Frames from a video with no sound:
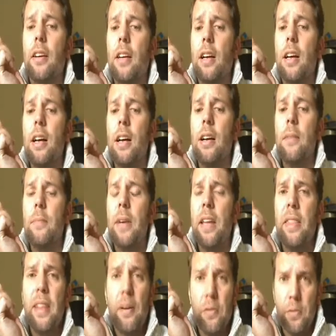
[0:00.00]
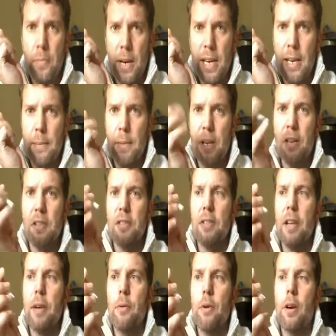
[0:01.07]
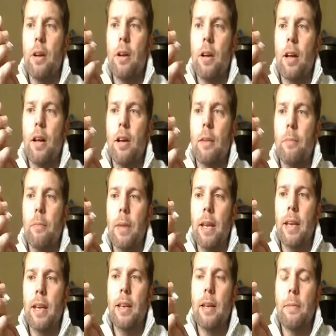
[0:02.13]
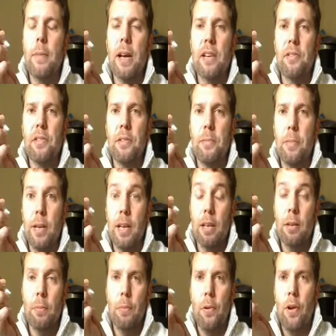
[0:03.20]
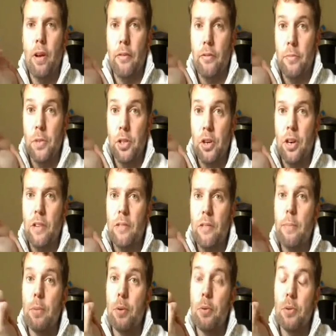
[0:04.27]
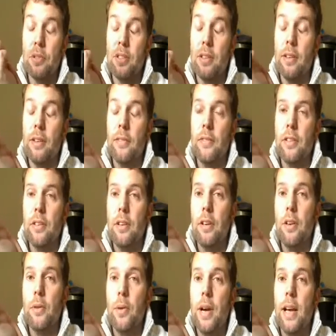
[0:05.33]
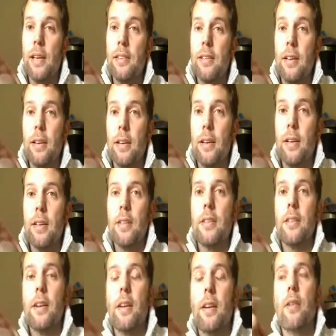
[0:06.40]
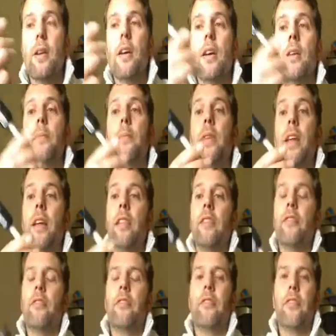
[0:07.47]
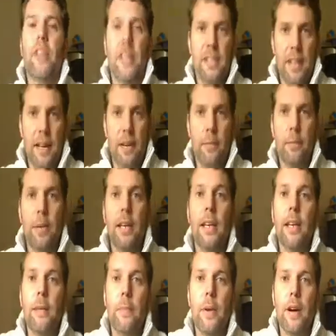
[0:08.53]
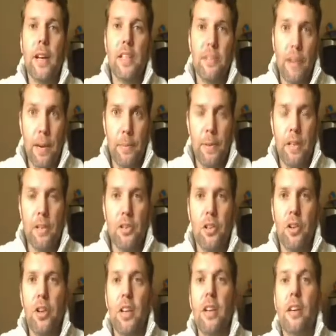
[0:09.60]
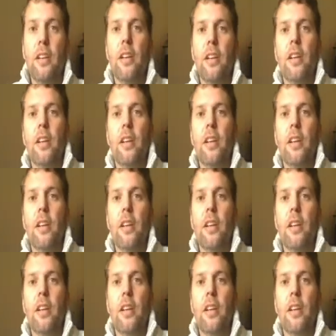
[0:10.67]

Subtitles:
And that was mainly because they were making their batteries and making the product from China and importing it over to the US. So now they've fixed that completely by scrapping the China